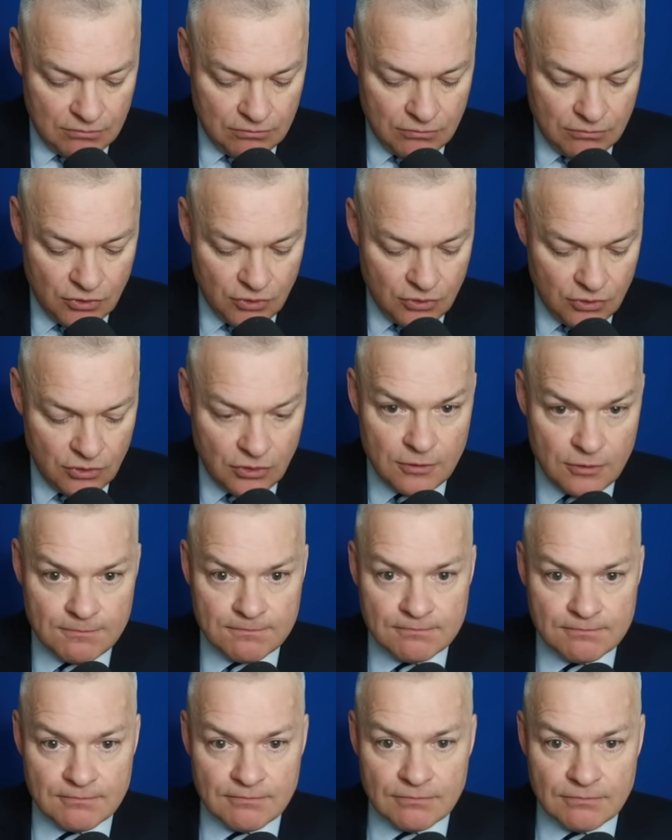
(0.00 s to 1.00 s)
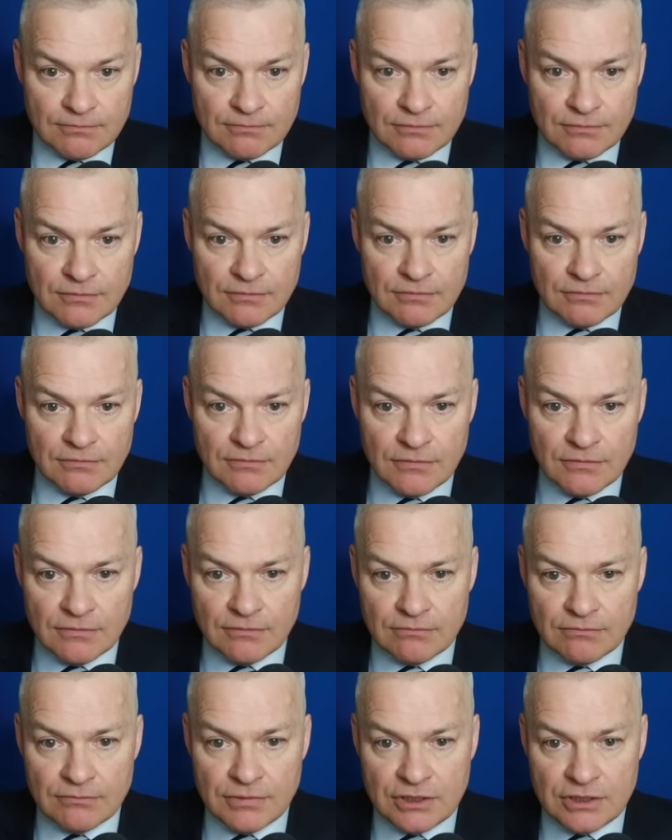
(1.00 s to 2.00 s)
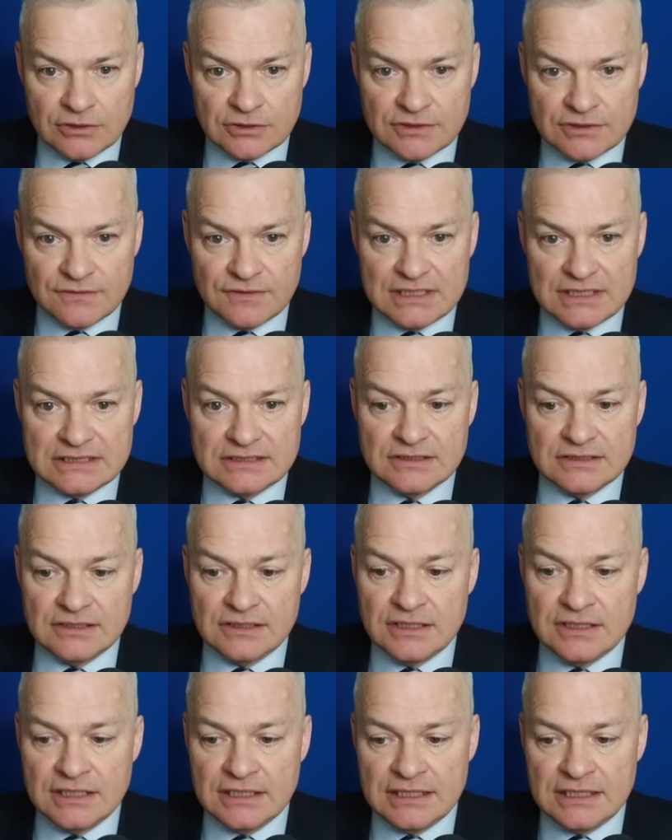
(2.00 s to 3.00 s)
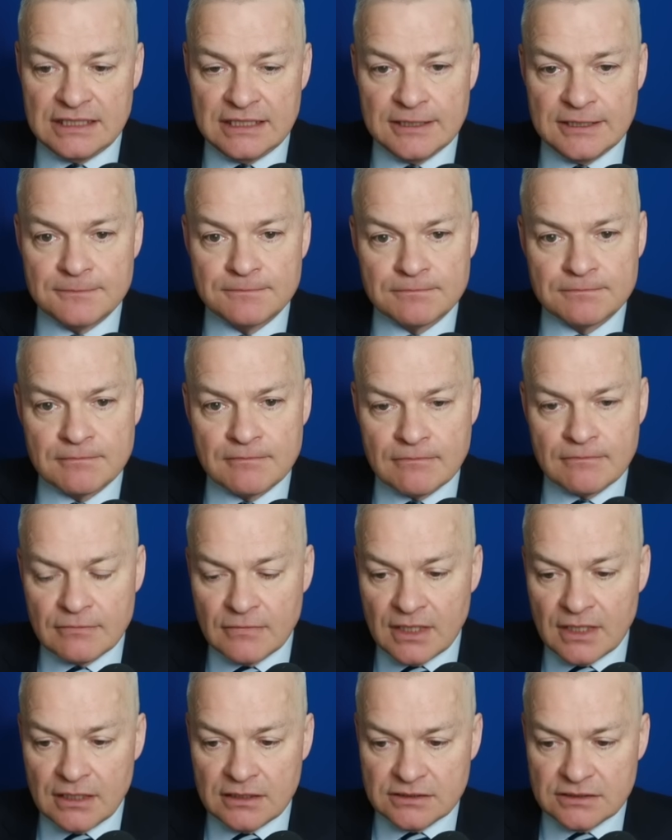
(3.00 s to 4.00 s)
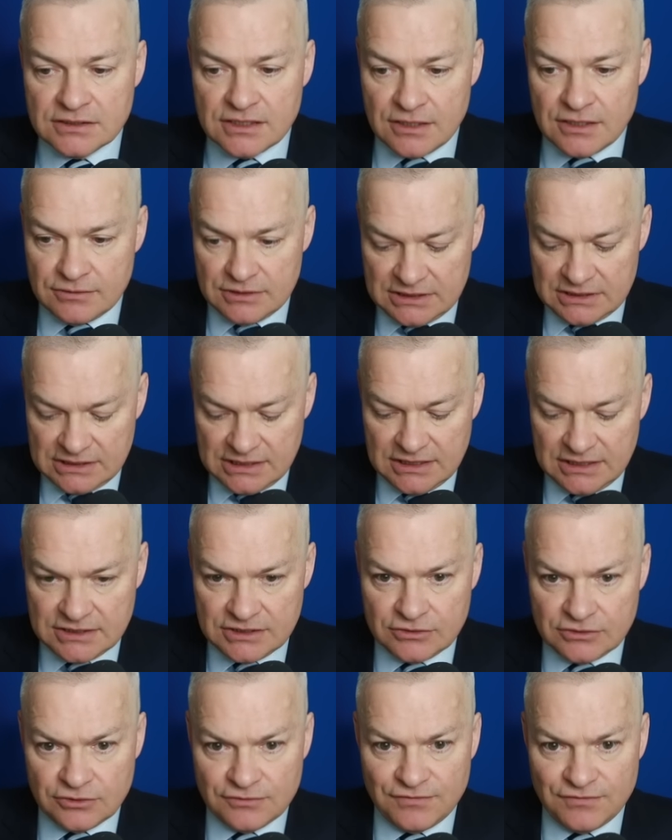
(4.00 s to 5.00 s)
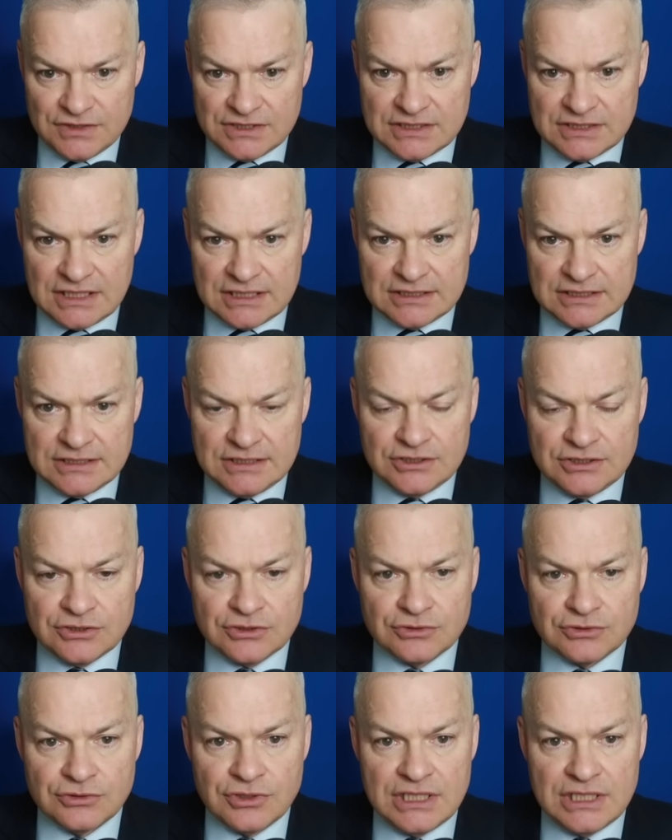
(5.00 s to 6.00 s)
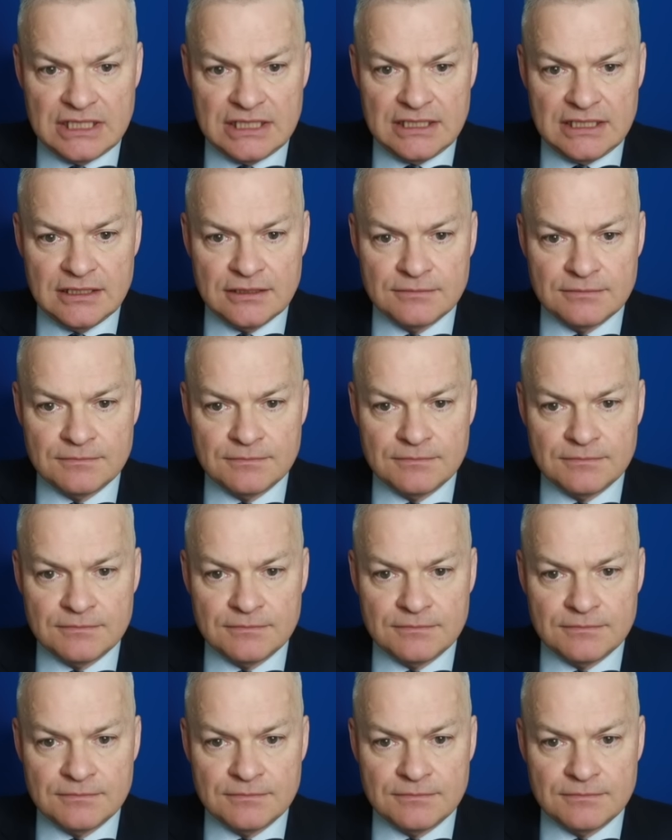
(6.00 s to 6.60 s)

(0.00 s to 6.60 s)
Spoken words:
more because of this D. So seasonal for 63.